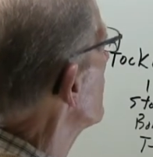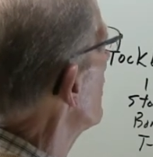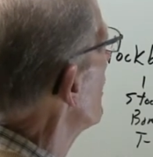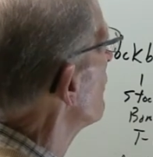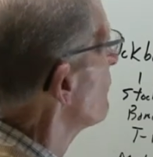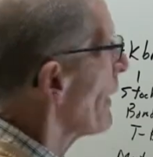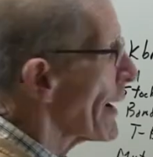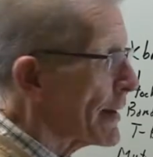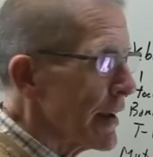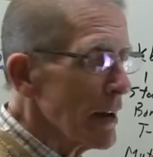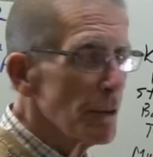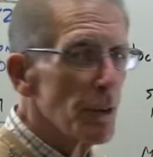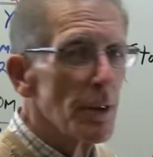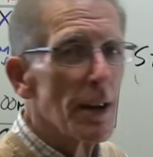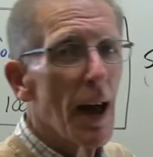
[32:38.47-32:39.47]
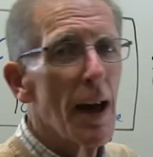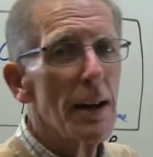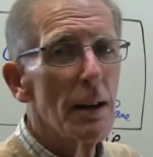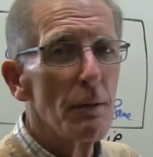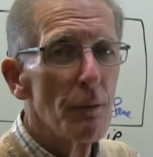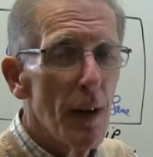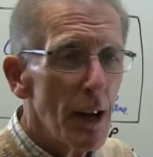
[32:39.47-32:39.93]
uh, financing, and
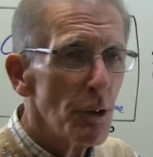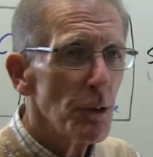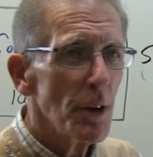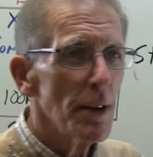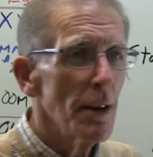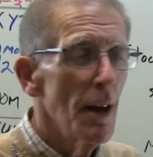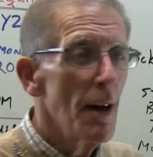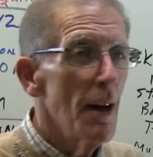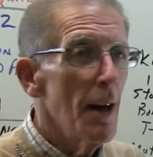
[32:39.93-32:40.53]
investing.